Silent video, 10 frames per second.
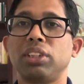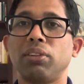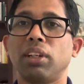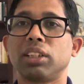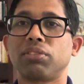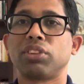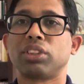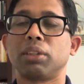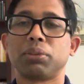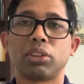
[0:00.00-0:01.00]
they will ask for
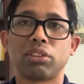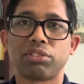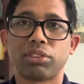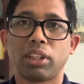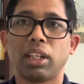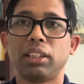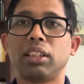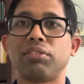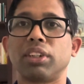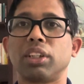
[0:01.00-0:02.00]
some sort of
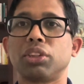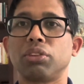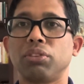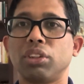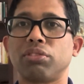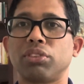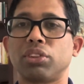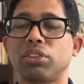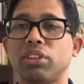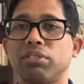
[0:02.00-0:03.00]
identification with your
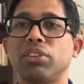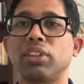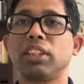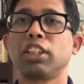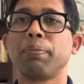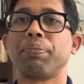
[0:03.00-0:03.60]
photograph on it.